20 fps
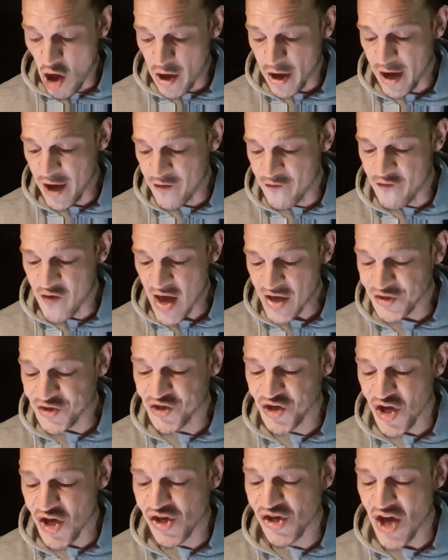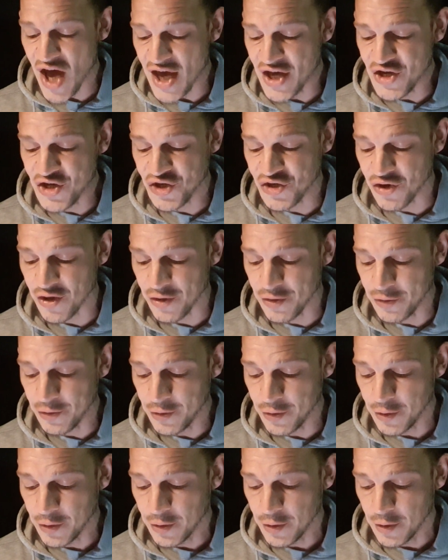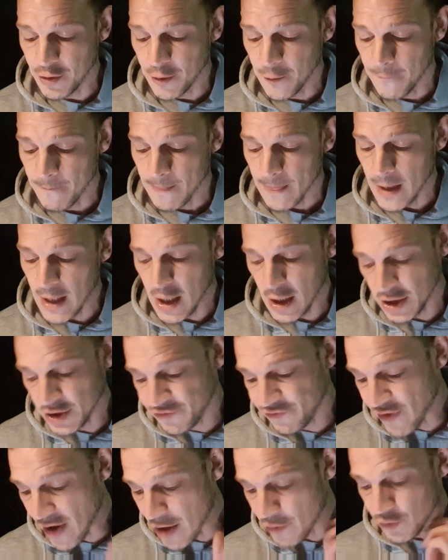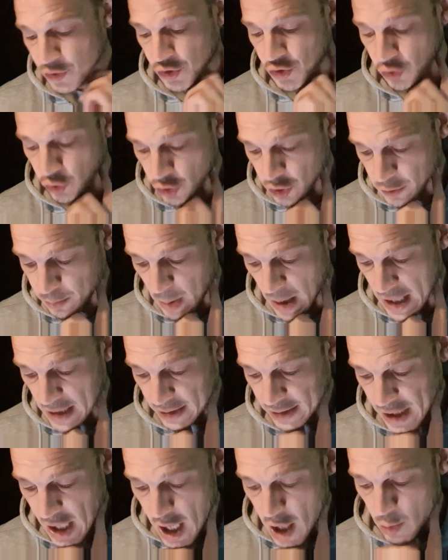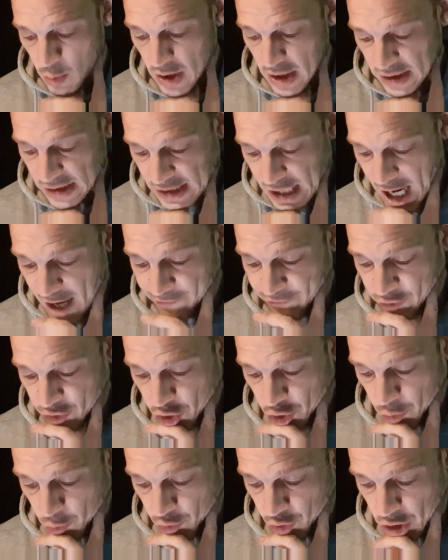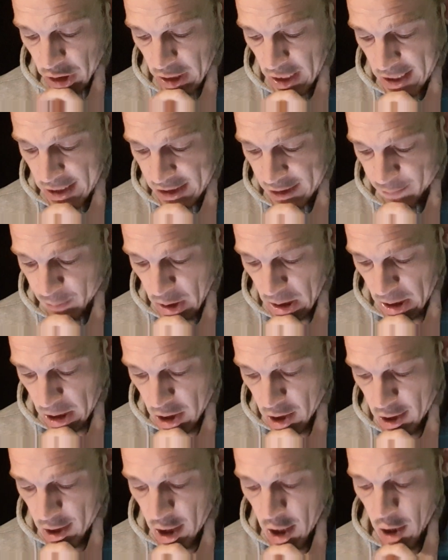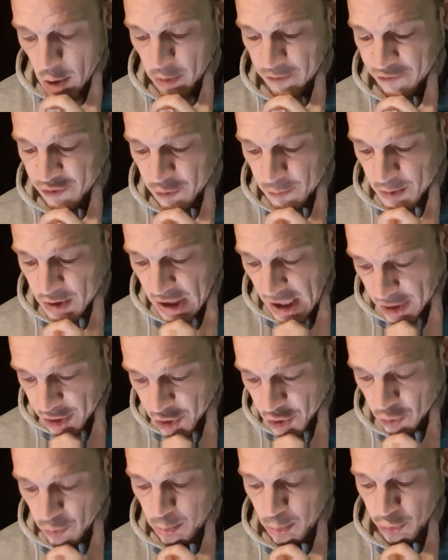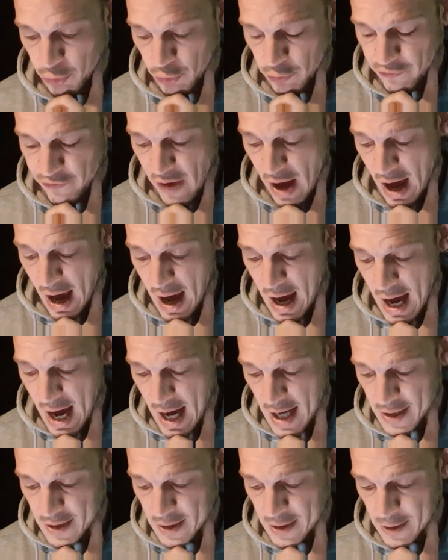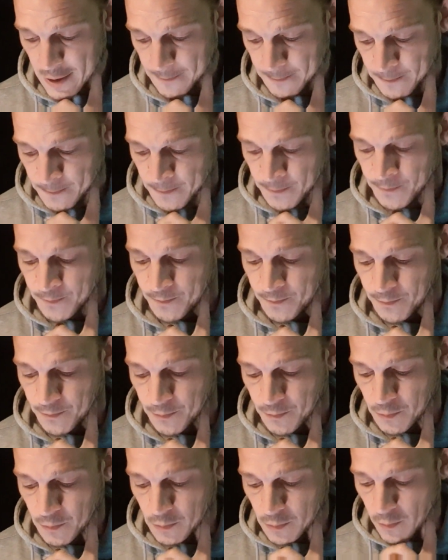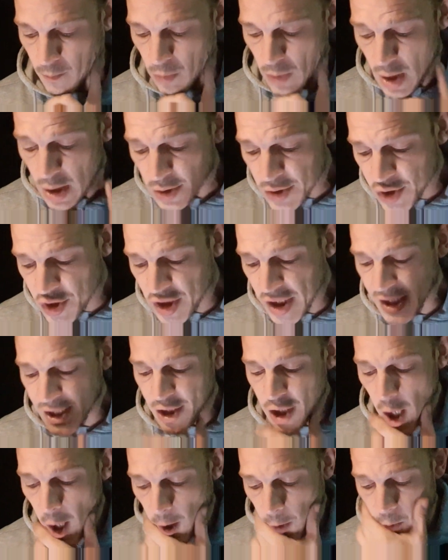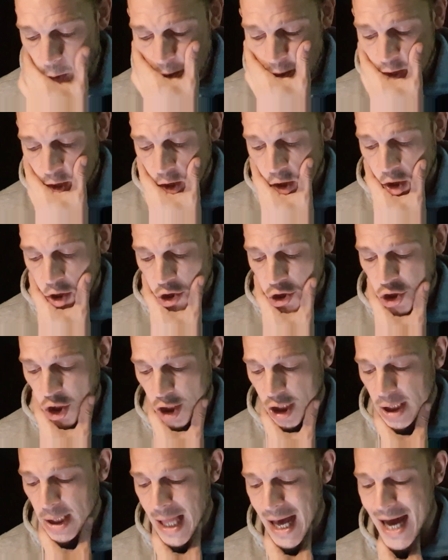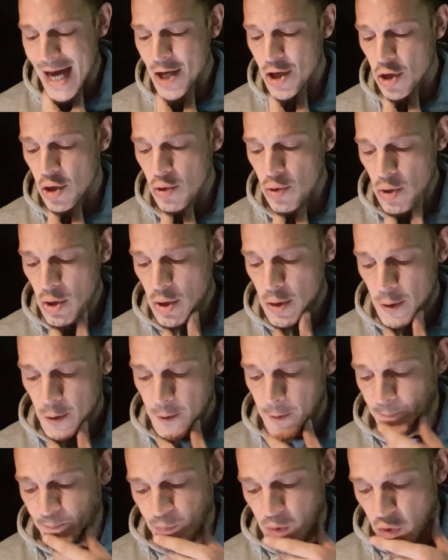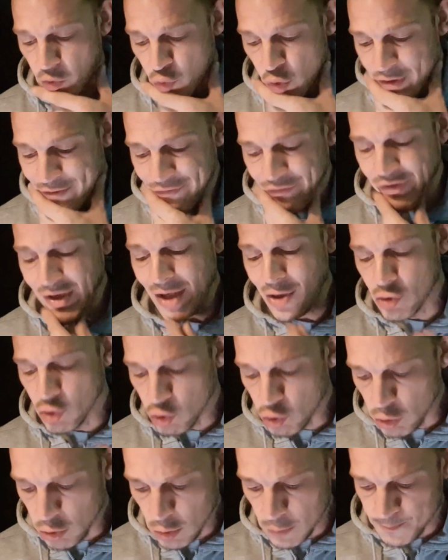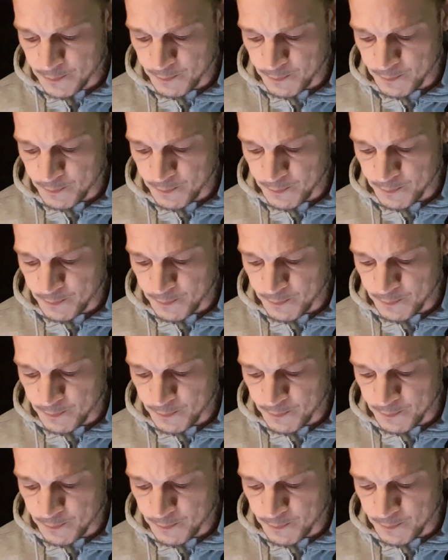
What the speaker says: investigation, it has found the suspects with a siphon $280 million with substantial proof at hand. CEO Johnny Liu revealed